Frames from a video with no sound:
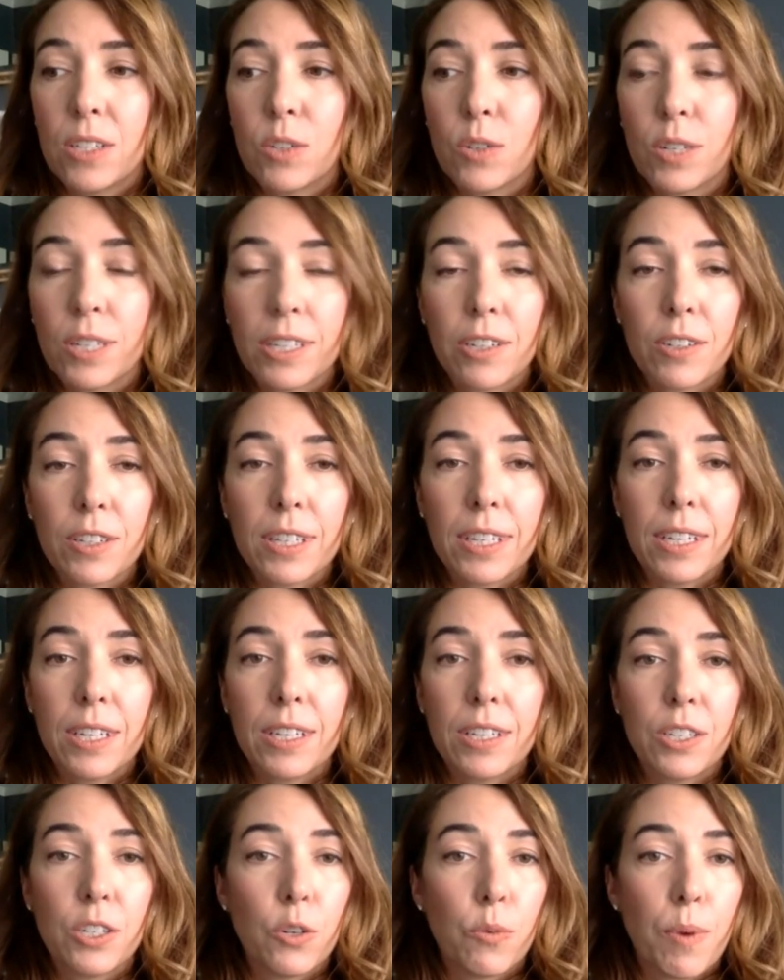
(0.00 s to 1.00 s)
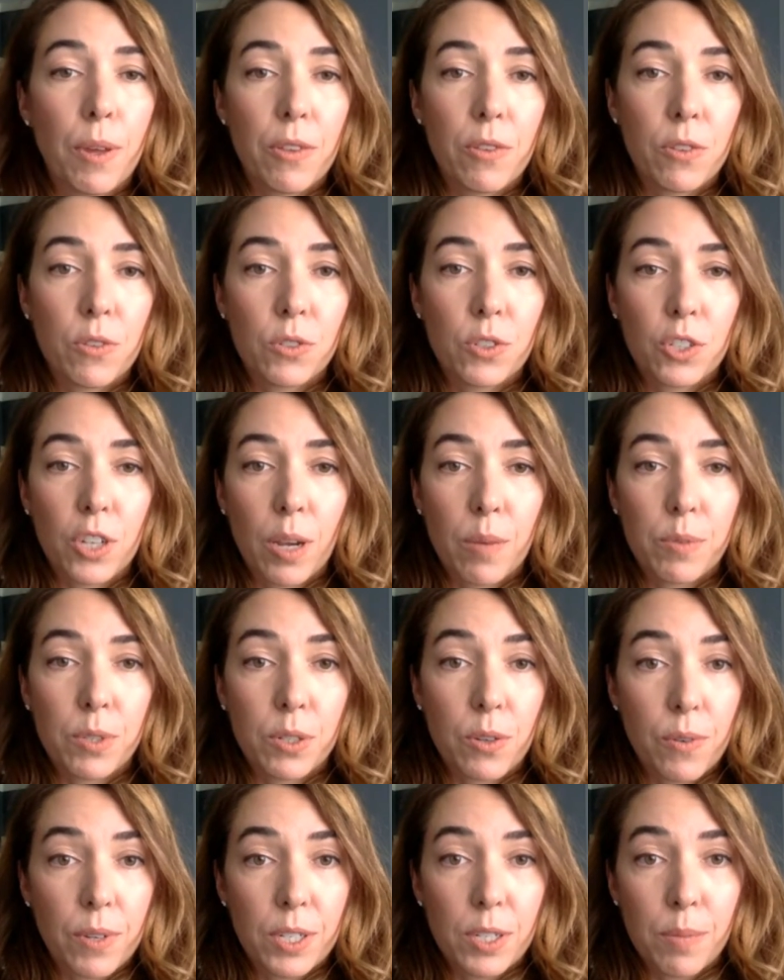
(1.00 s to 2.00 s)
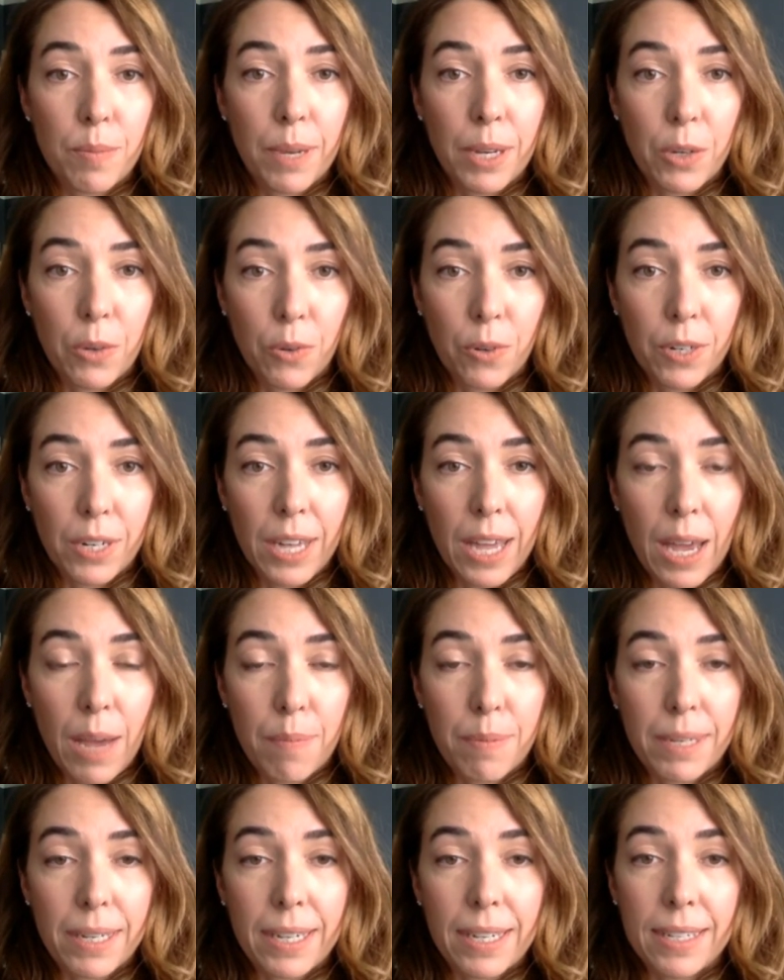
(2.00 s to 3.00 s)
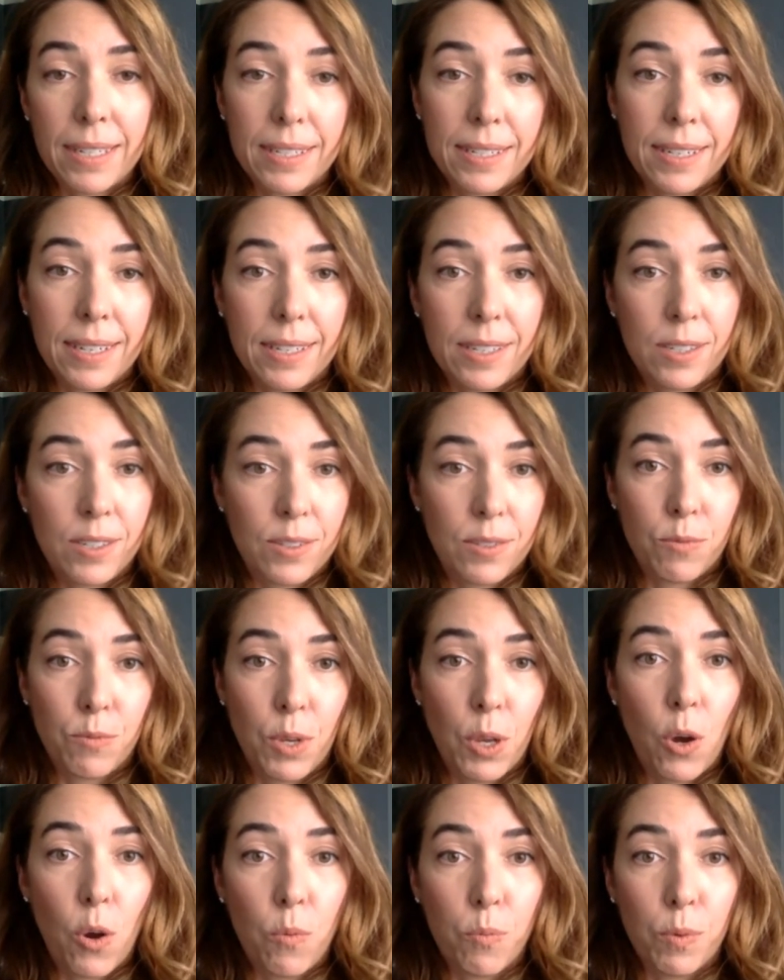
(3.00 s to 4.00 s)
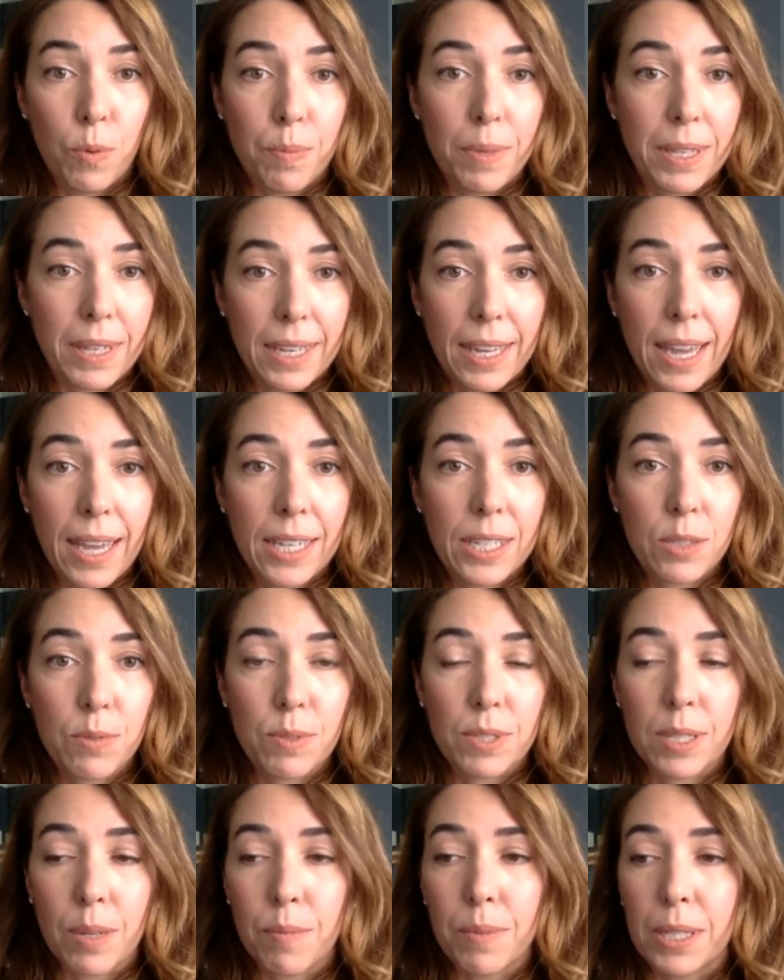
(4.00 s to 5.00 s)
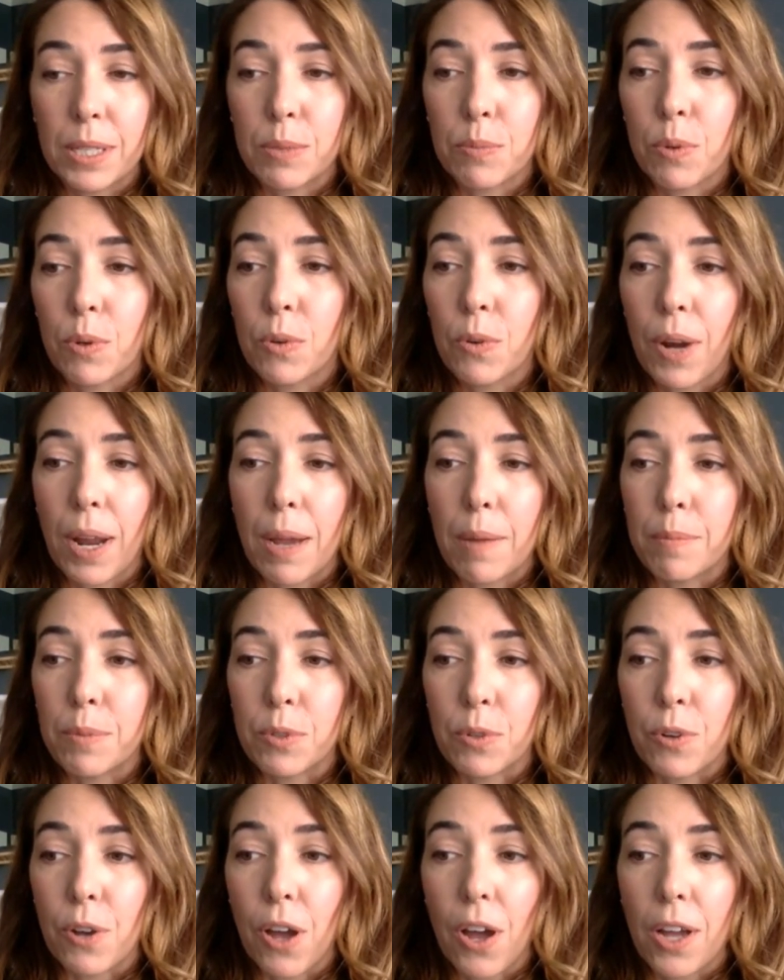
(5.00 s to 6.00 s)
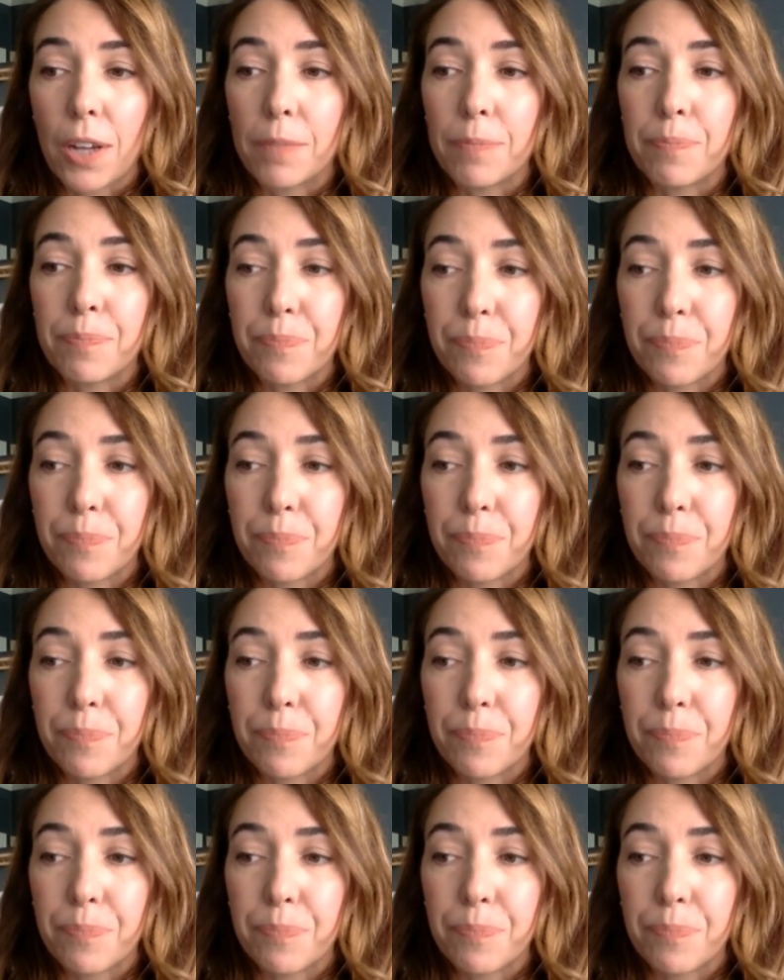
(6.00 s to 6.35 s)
So clearly, whether those jobs are going to minority applicants, as we hope will be the case with some of these programs or not,